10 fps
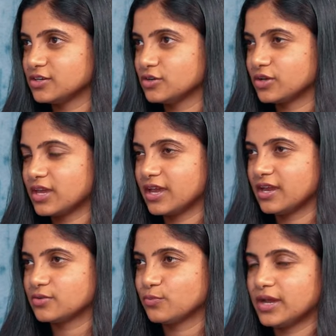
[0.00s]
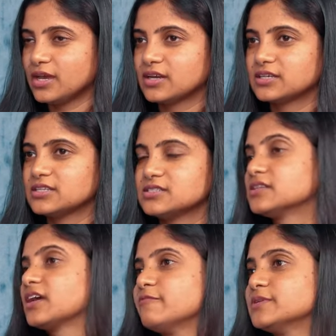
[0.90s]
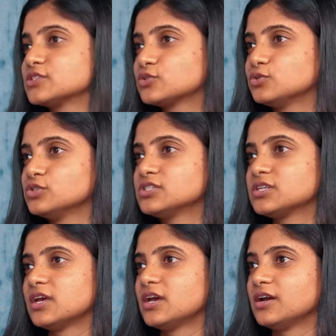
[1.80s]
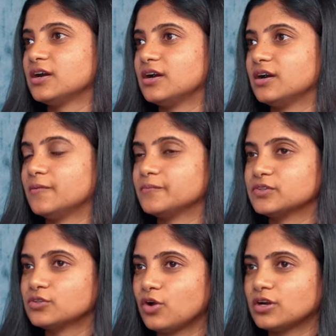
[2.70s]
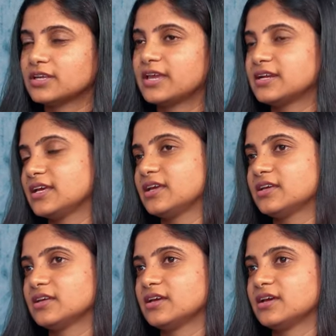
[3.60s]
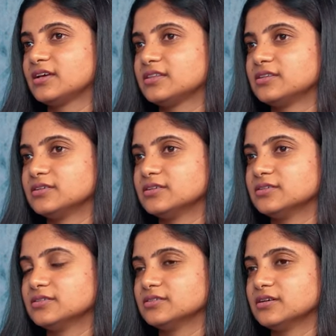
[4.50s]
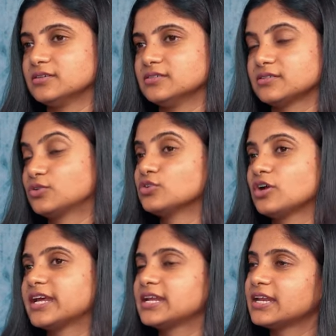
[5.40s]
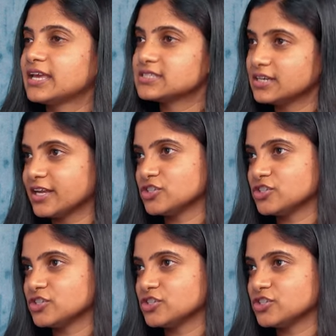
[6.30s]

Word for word: and you're looking at why are kids in government schools uh, not getting the not getting an excellent